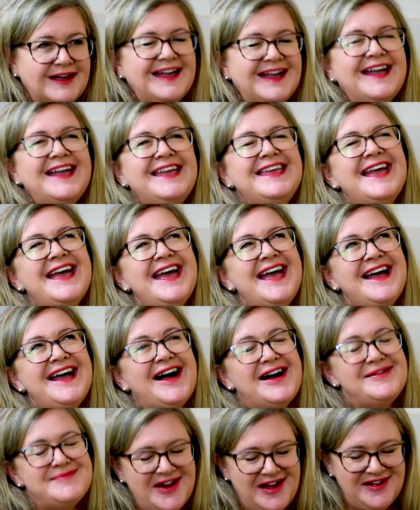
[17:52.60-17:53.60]
Yeah,
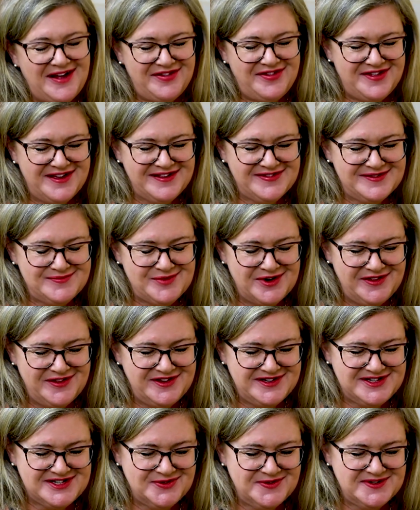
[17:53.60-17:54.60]
I think that one of the
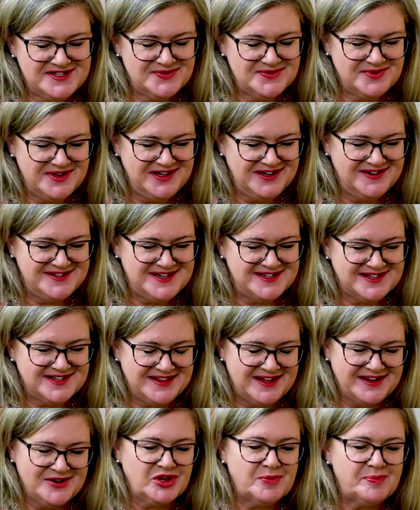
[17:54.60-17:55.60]
tools that we use is a
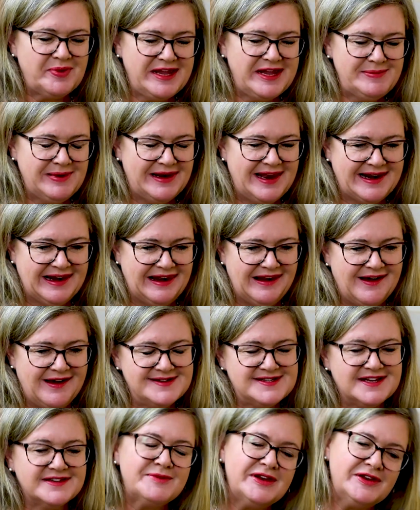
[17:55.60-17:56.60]
thing called the People
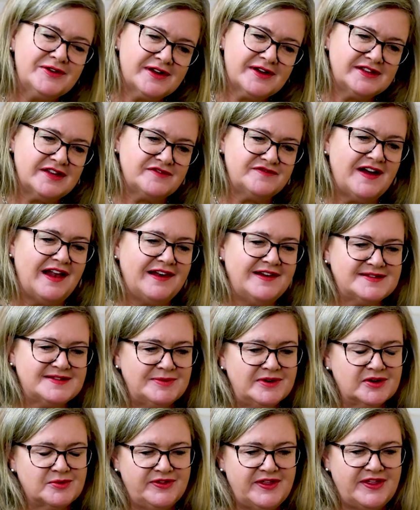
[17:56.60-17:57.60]
Analyzer, and then we look at the values and we
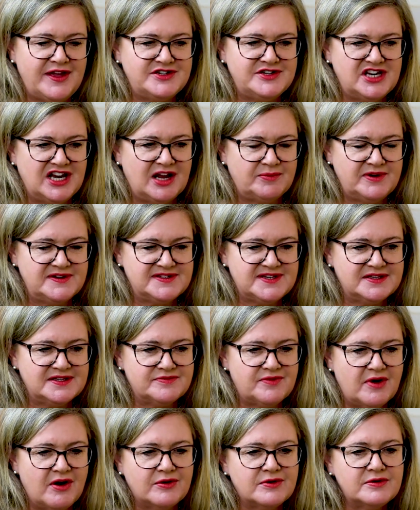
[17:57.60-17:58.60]
look at the GWC, the
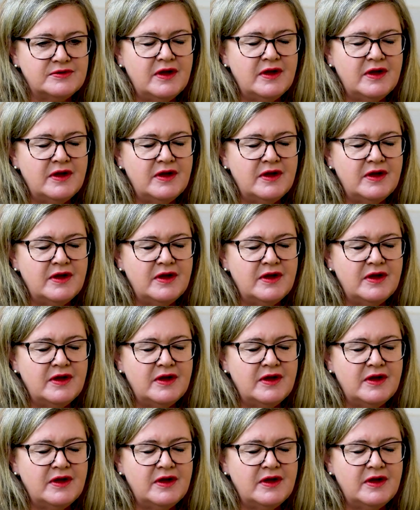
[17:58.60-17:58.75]
role.